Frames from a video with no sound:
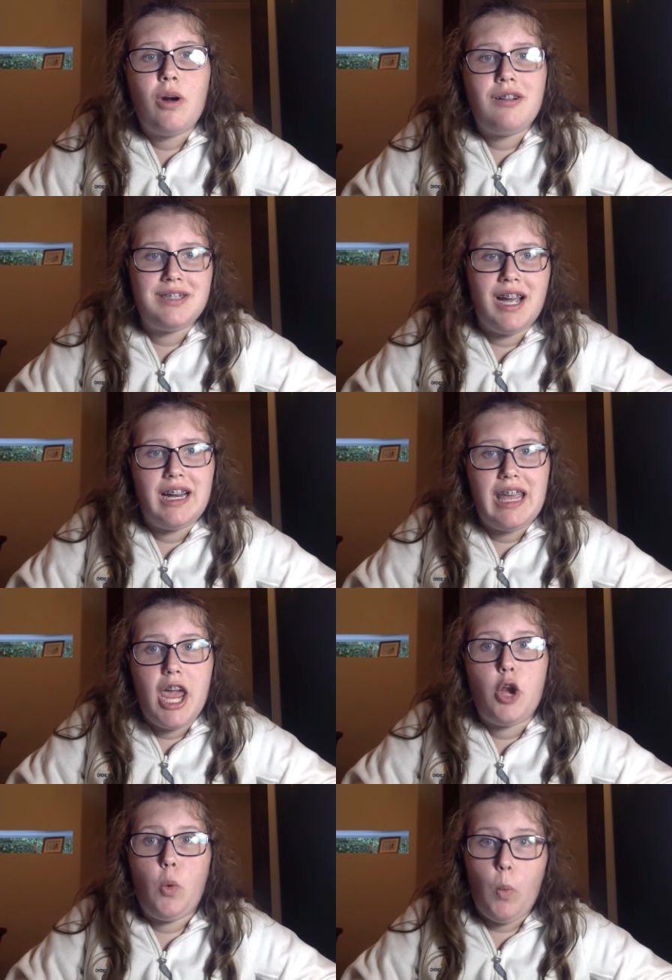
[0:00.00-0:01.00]
were all done
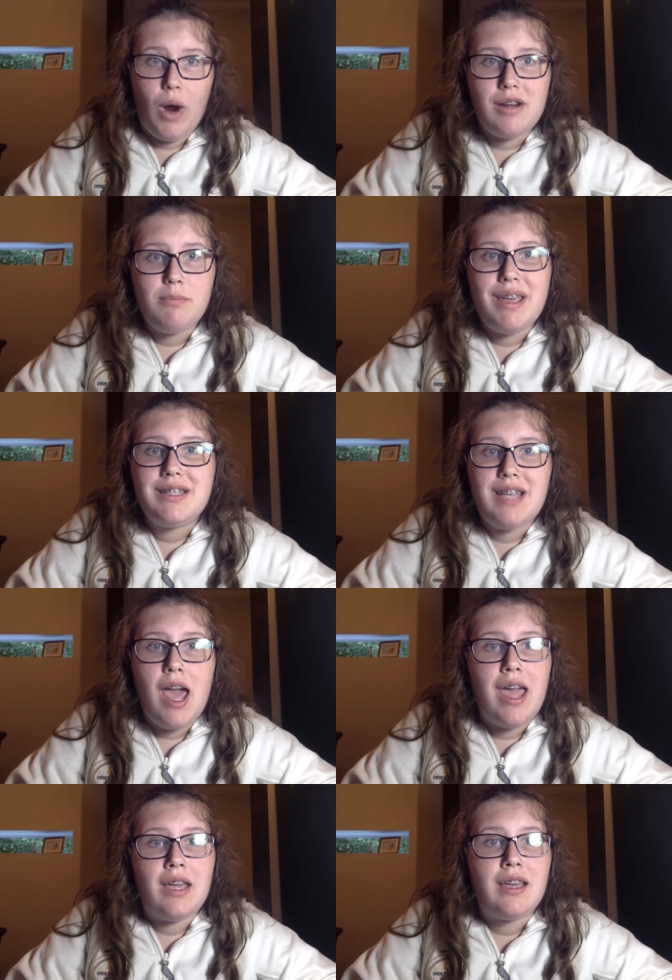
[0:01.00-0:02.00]
in one big
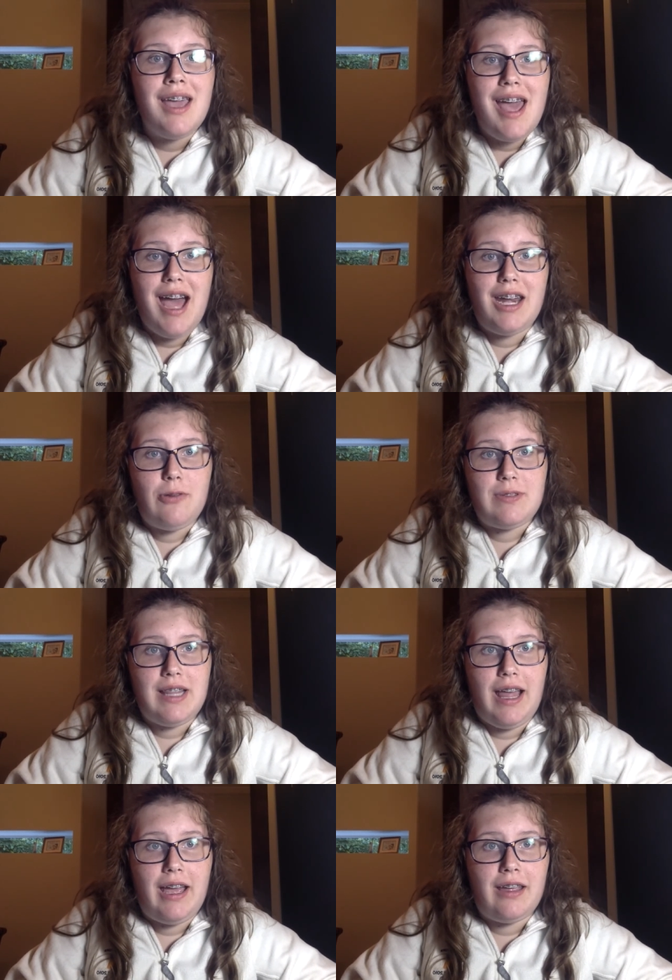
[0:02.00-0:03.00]
take, and it was
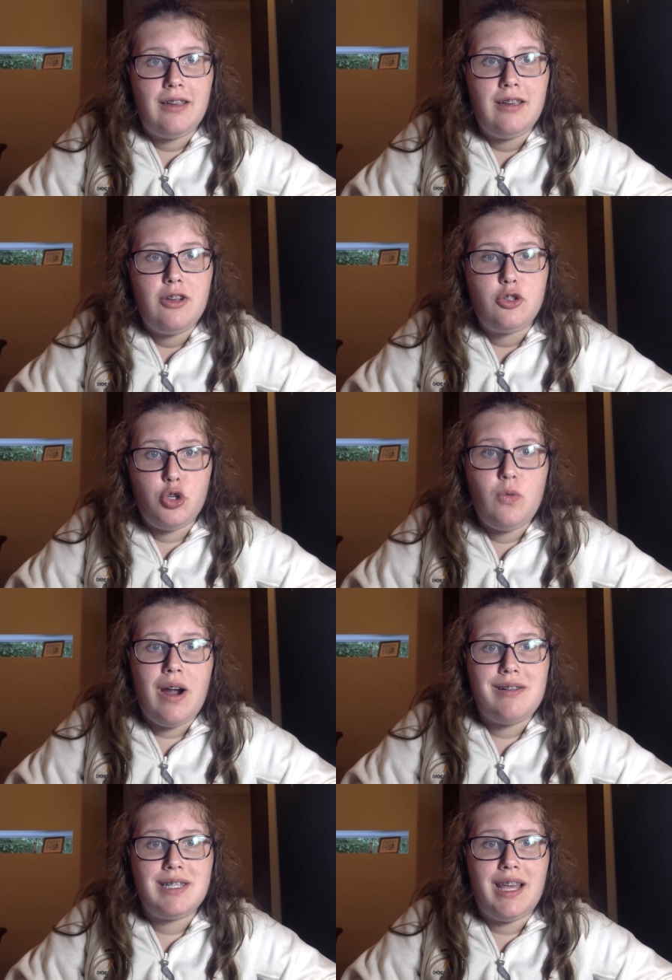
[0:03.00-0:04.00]
like 2
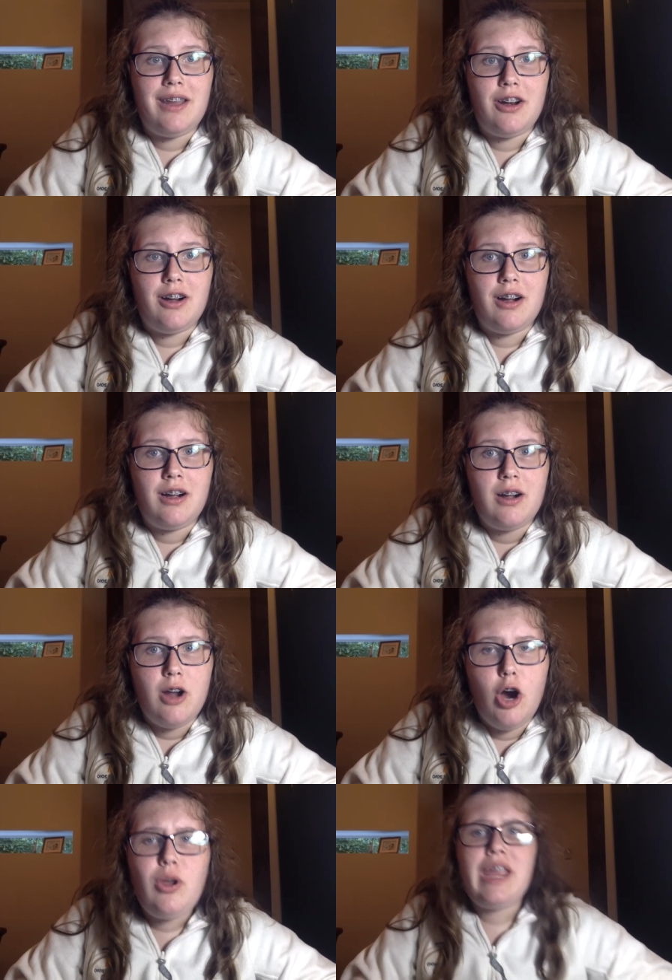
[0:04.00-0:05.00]
hours later,
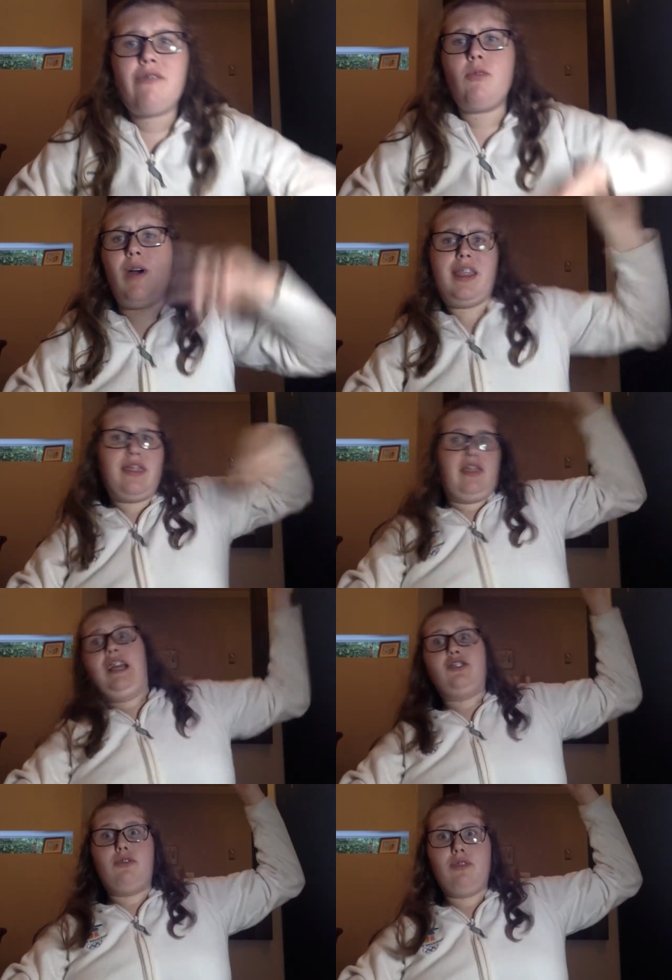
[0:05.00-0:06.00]
okay everyone,
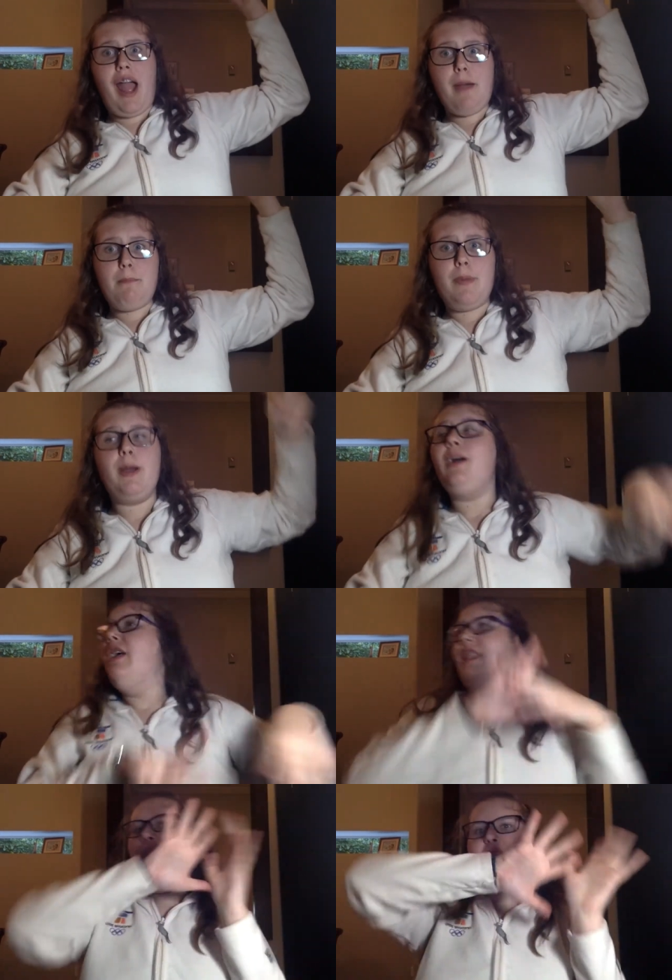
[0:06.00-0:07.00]
that's a
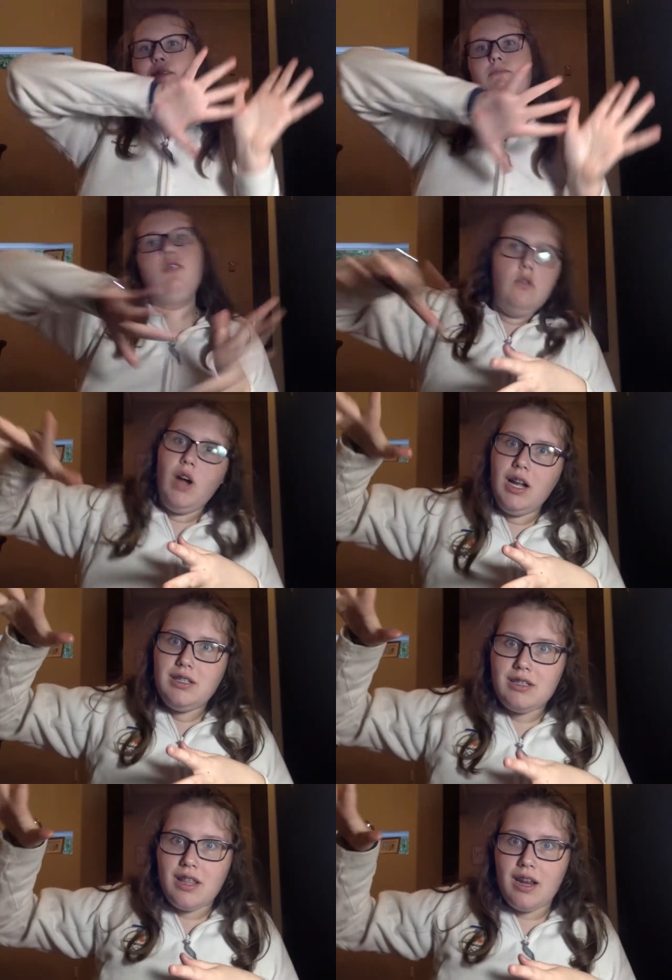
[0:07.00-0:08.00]
wrap! Let's move
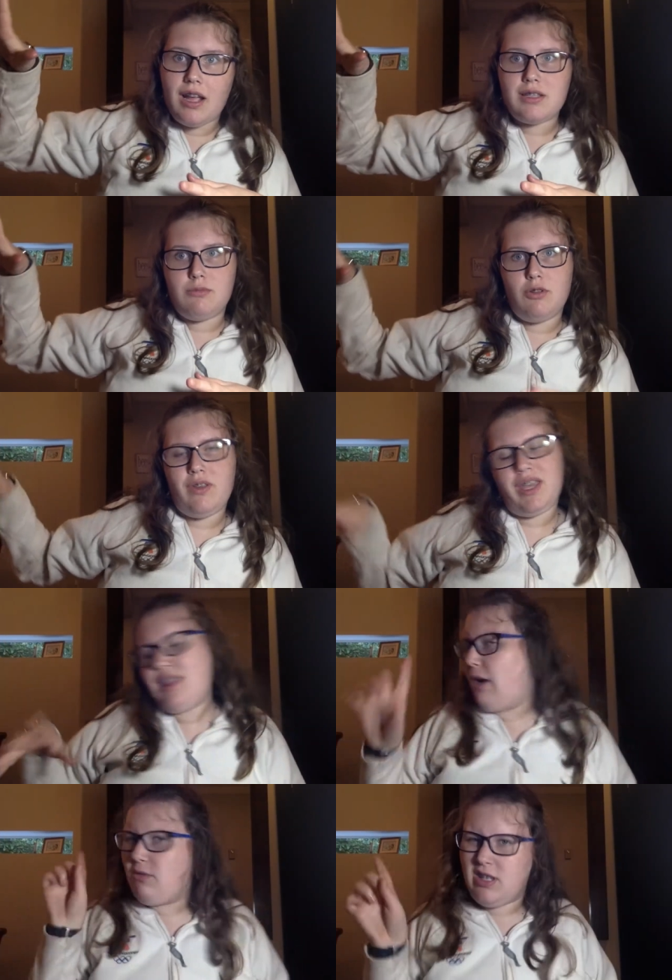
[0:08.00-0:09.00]
on to the next movie.
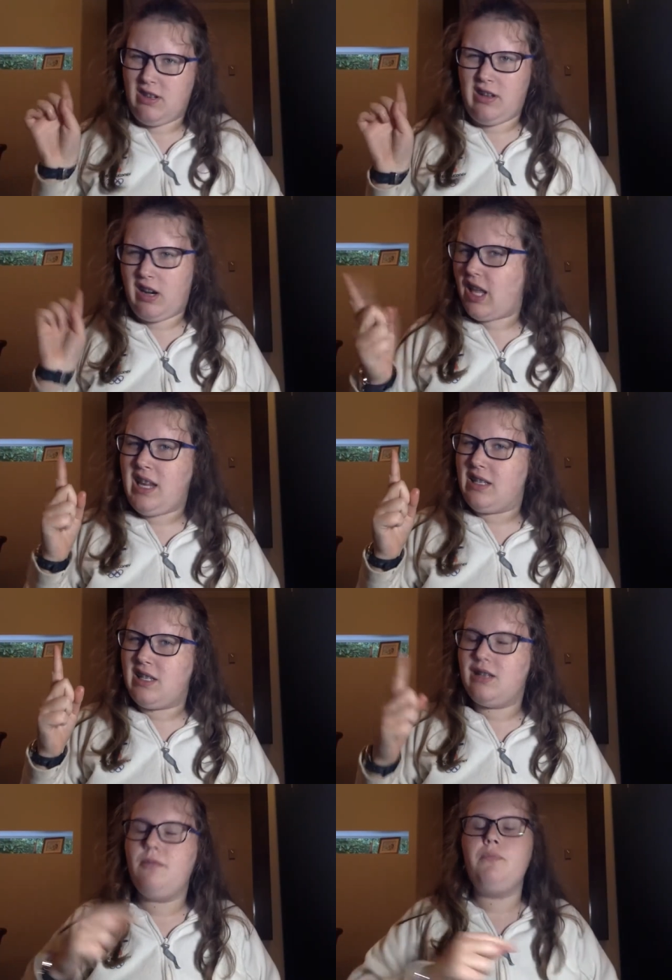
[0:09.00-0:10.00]
That was great.